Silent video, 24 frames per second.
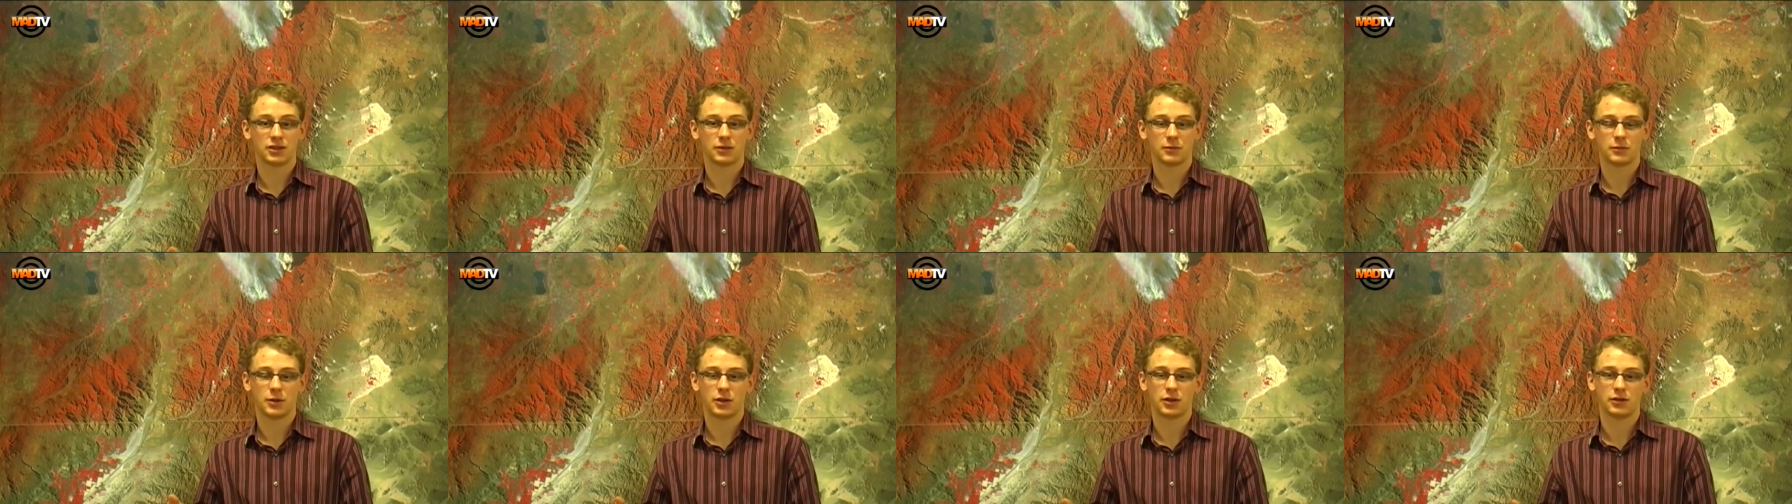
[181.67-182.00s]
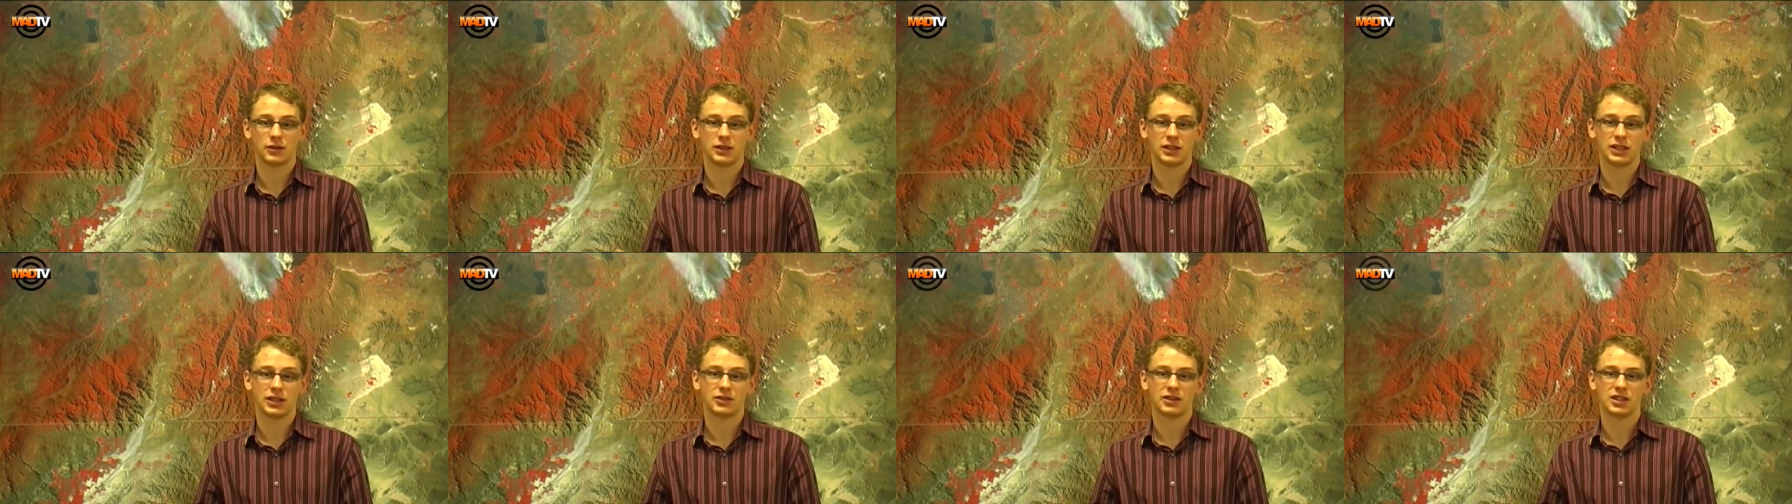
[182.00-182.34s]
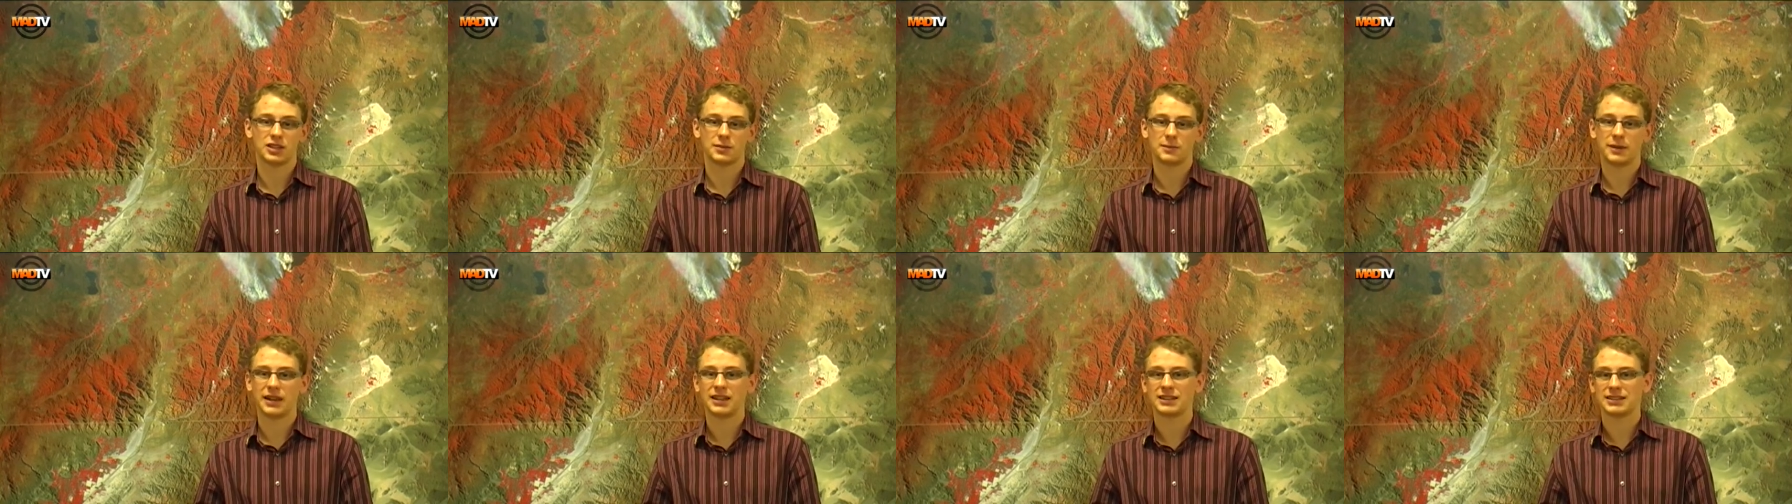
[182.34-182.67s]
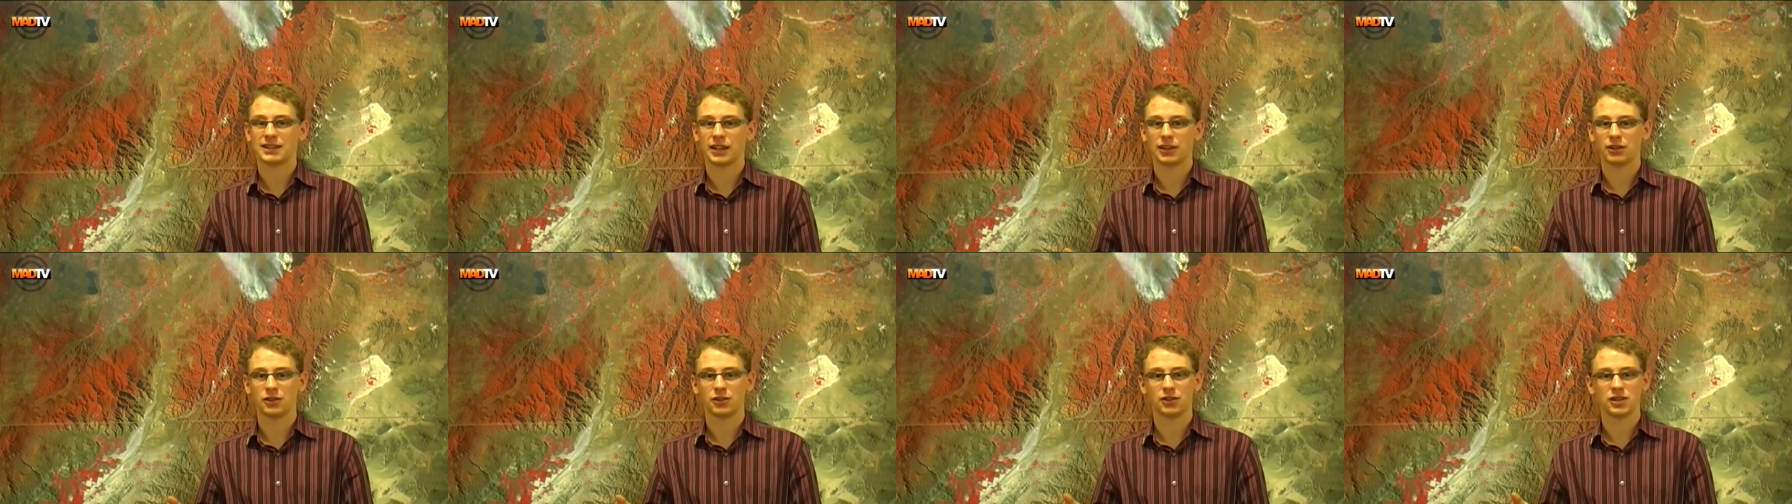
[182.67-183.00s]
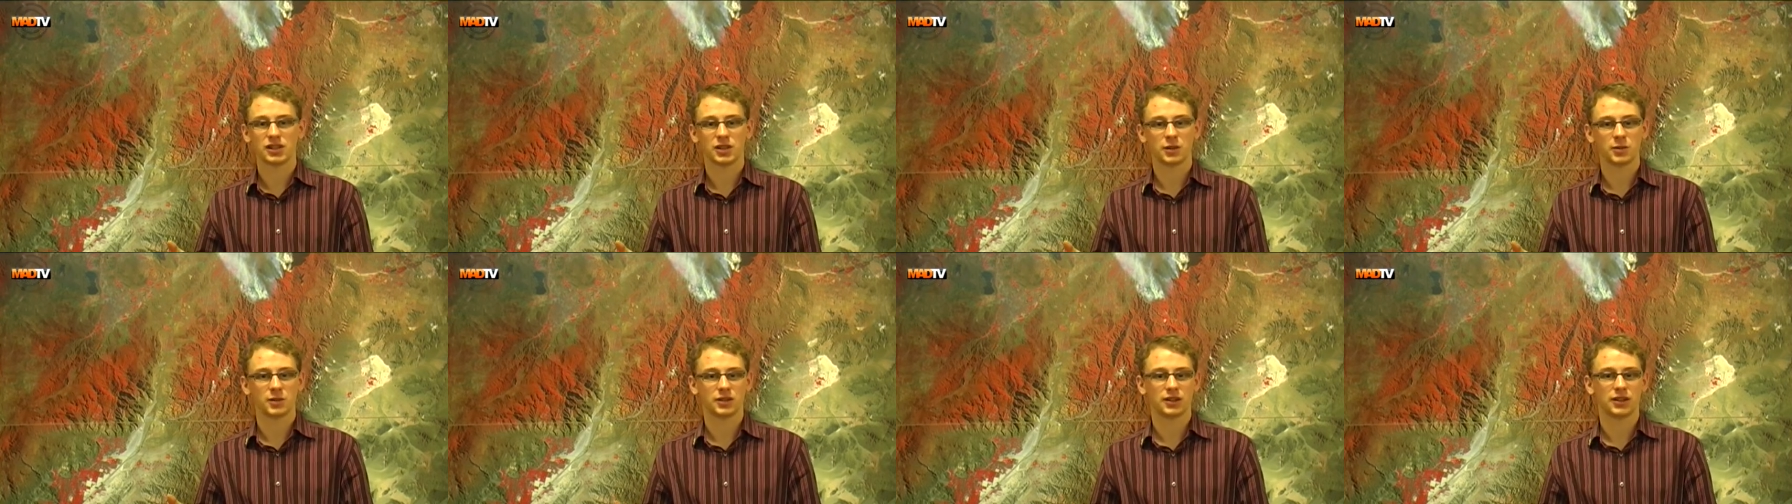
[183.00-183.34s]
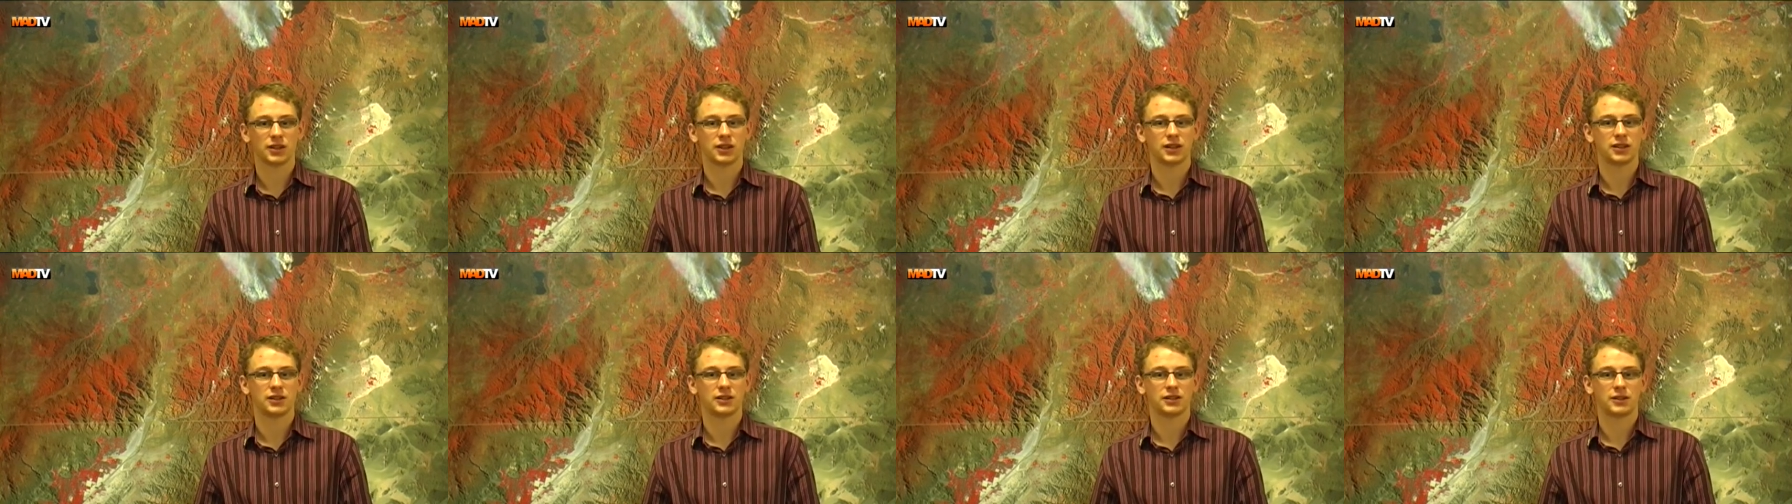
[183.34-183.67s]
a world leader in space technology and
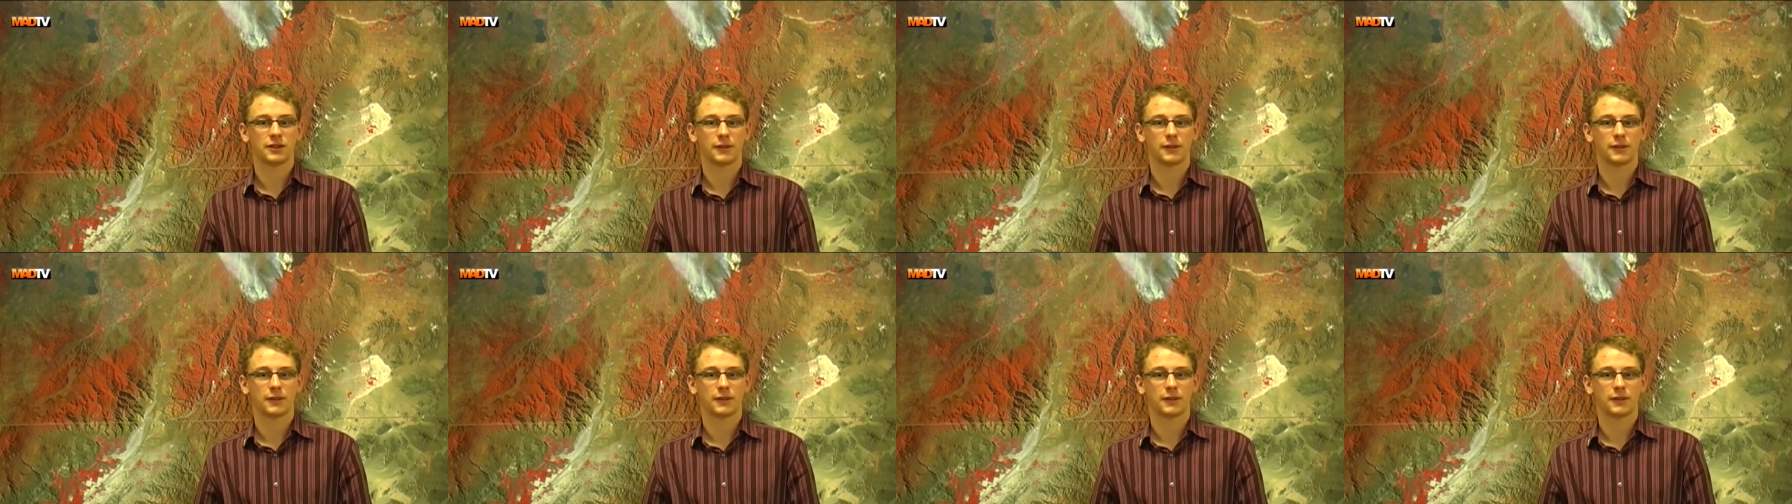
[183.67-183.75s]
research.